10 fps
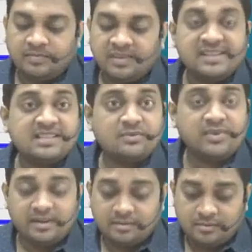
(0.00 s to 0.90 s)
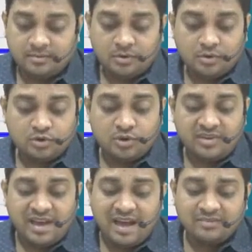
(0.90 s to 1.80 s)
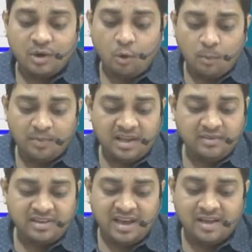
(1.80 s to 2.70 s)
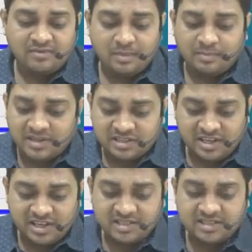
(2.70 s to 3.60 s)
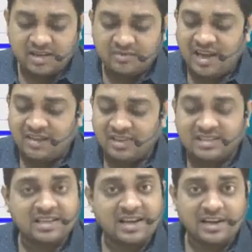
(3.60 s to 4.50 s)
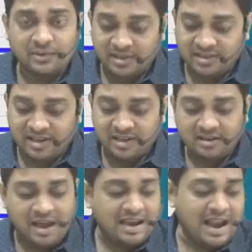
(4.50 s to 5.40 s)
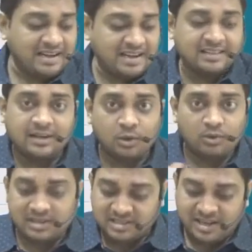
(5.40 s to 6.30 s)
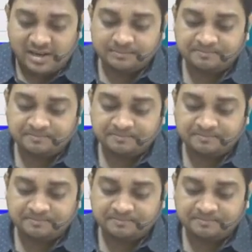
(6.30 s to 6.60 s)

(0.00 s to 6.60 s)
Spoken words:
Is that fine? So we have the opening, we have the purchase, we have the sale during the year. I'll take the total sale.